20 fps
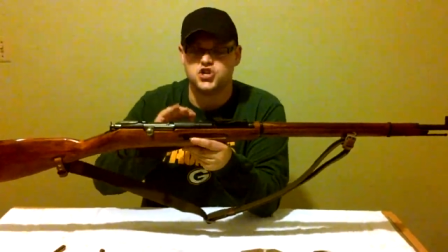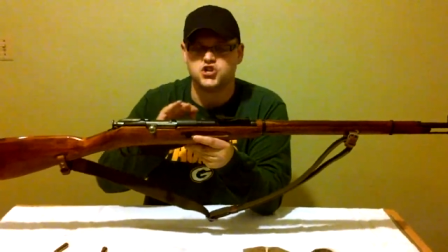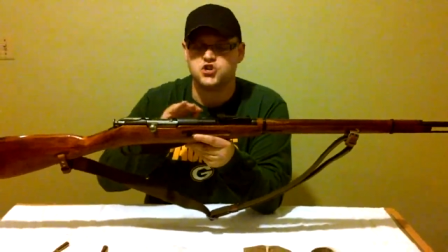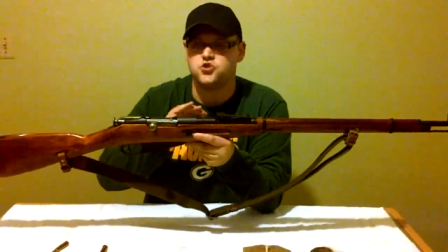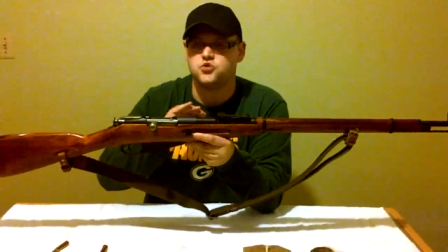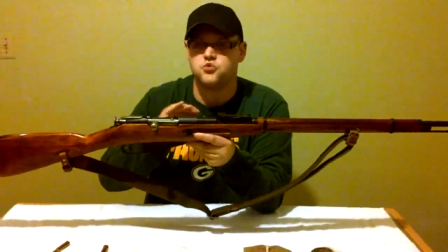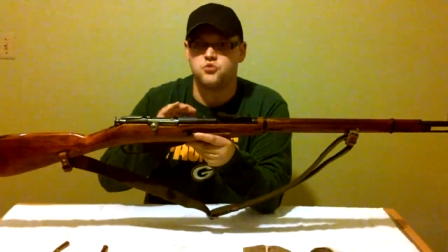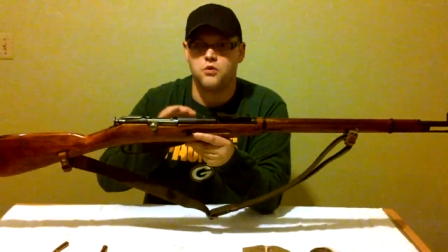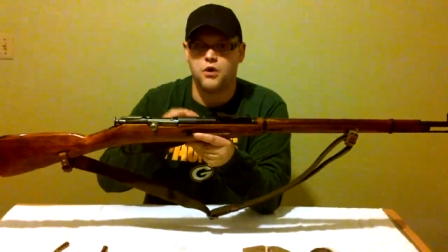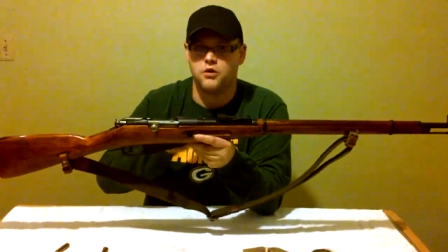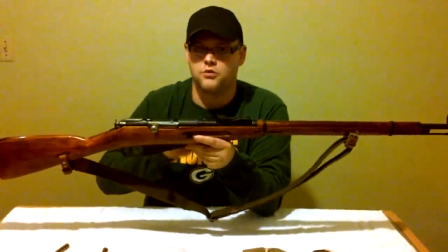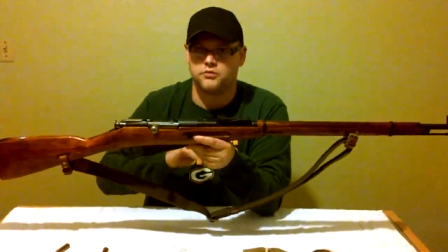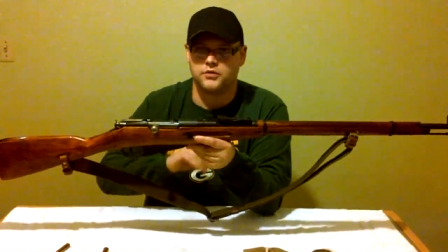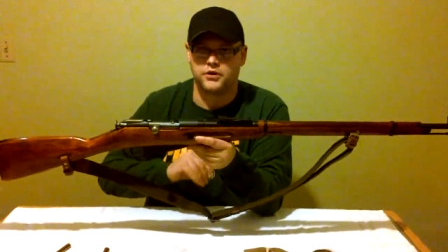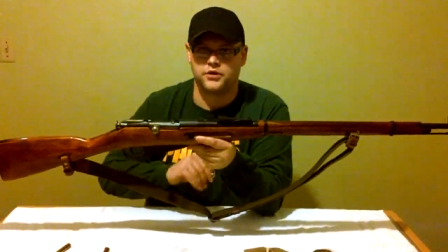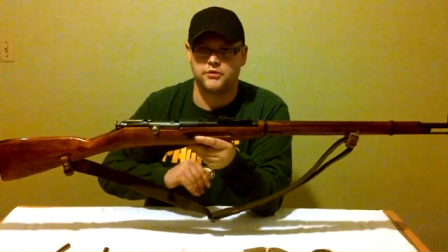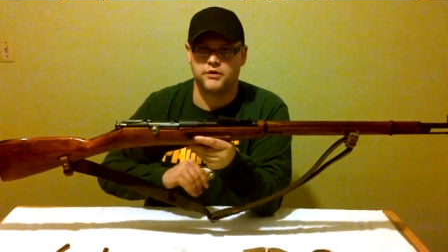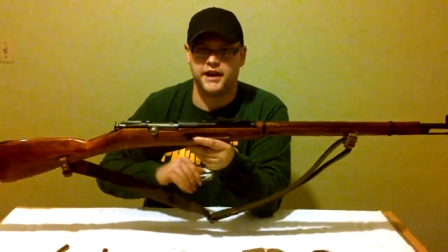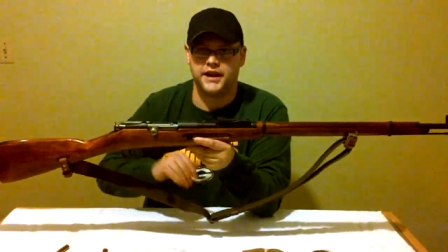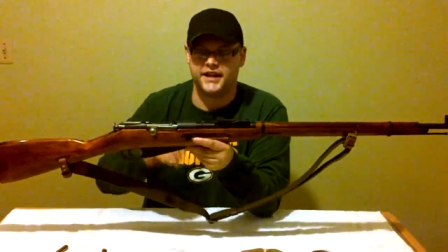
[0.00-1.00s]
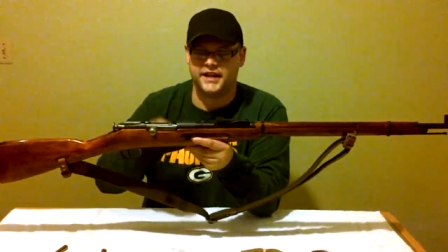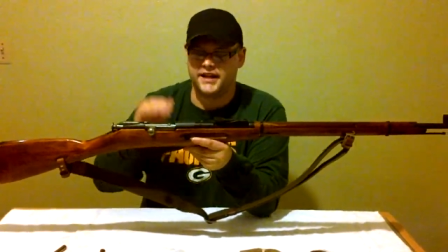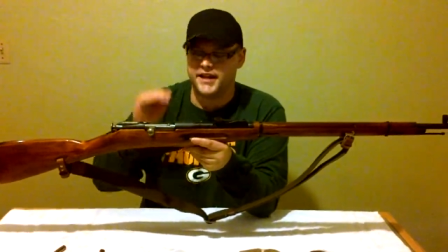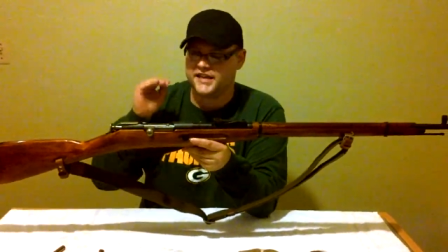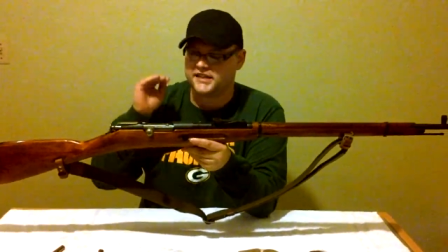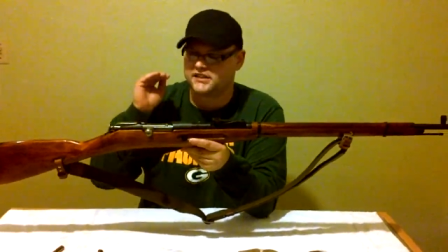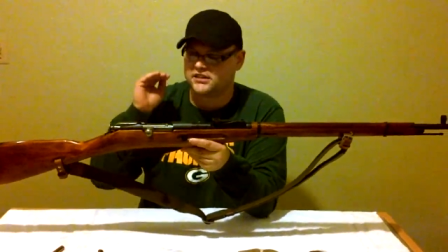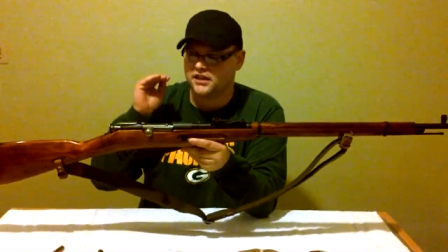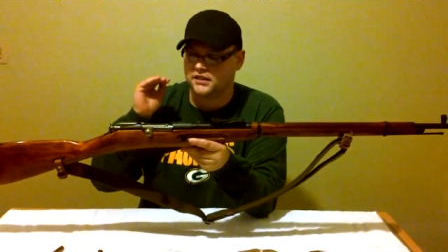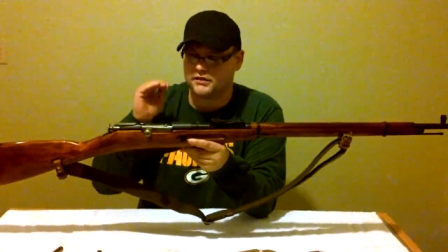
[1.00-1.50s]
You won't regret it.
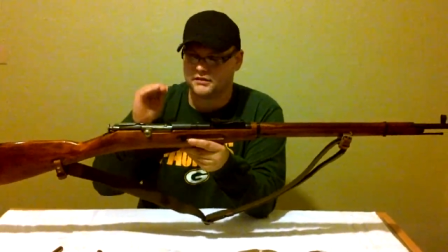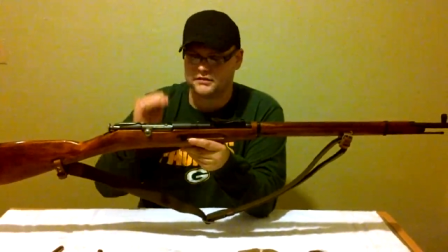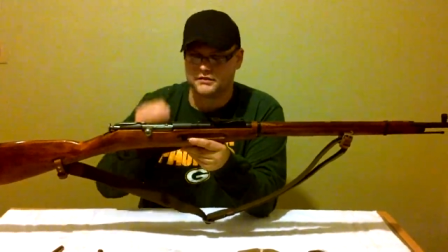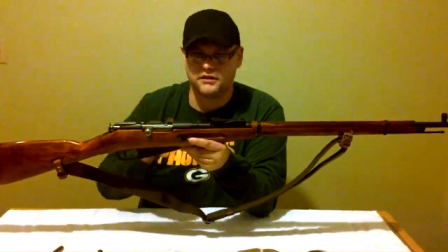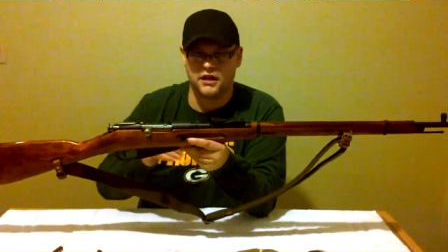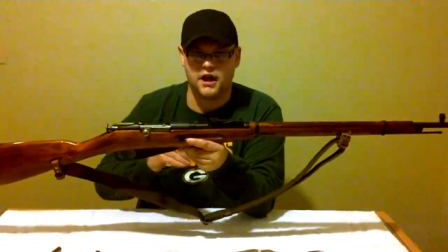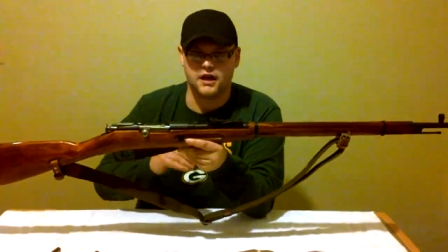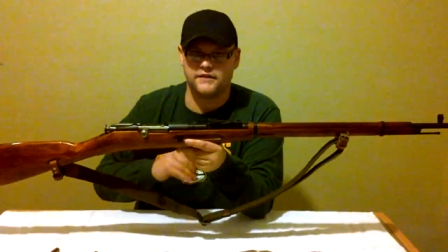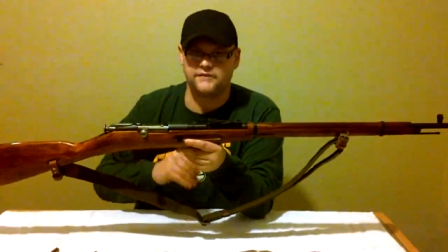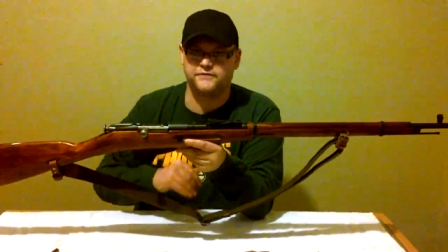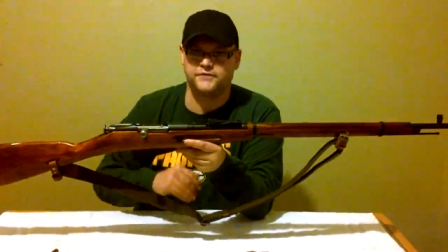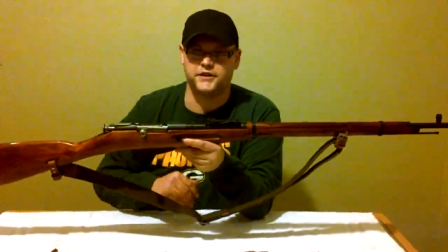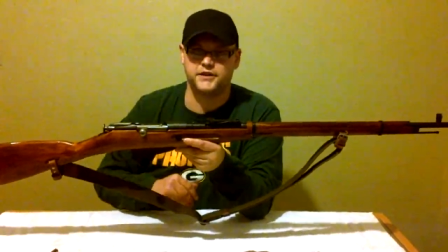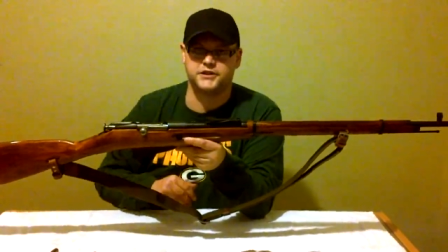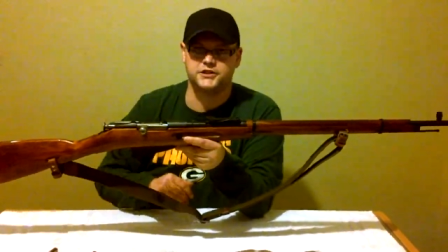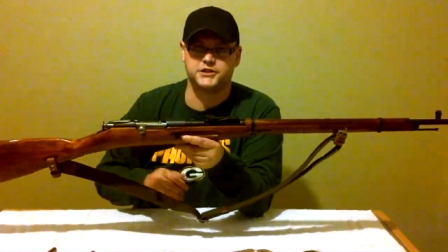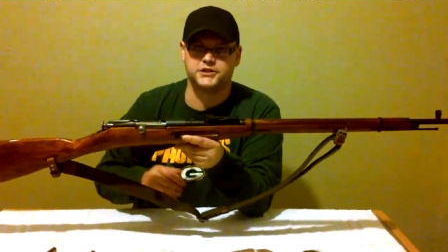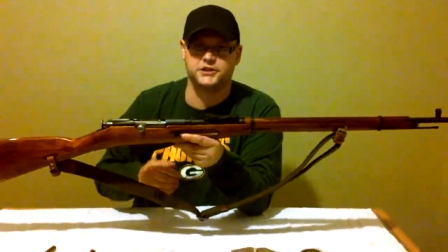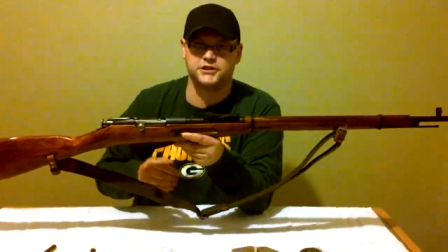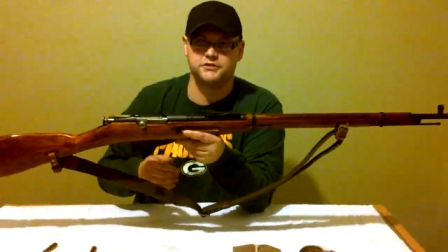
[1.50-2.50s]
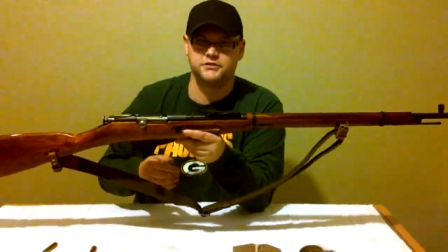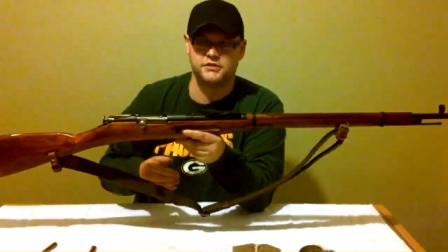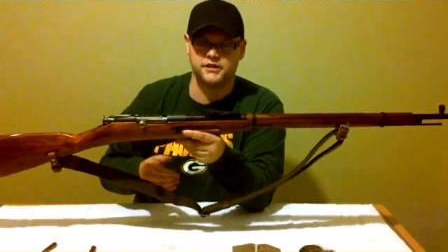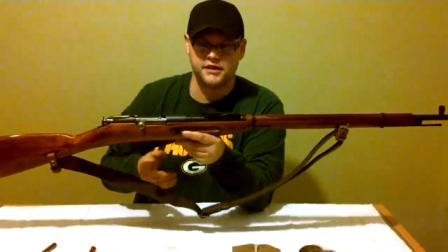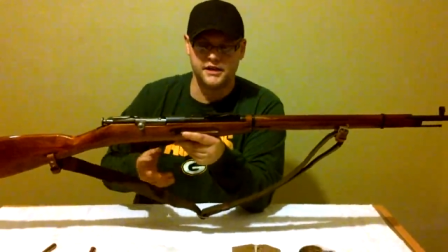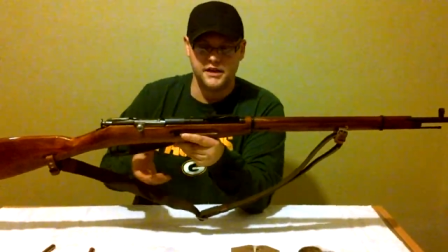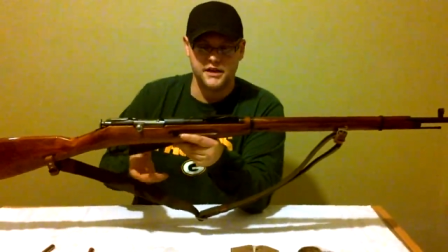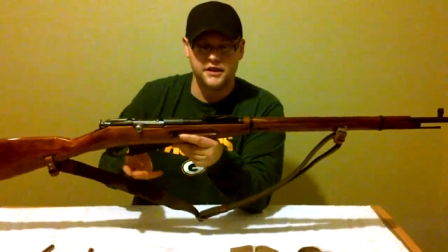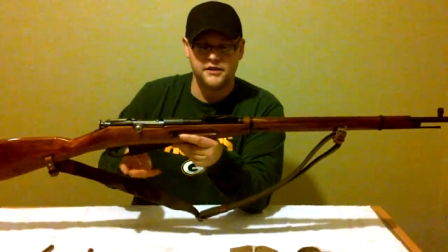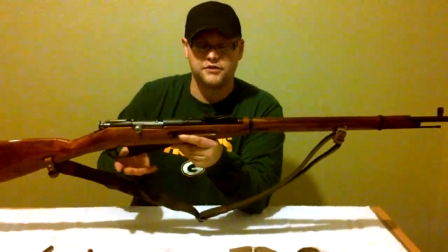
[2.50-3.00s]
It's a lot of fun to shoot.